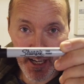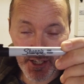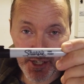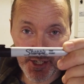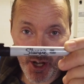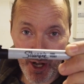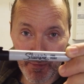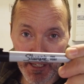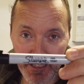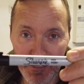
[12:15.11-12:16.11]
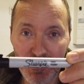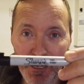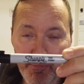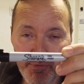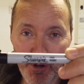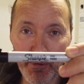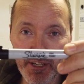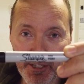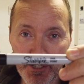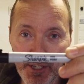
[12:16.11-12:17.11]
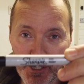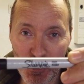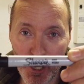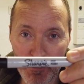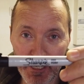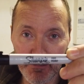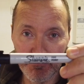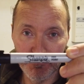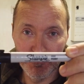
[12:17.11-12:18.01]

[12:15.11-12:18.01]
A Sharpie, a proper good Sharpie.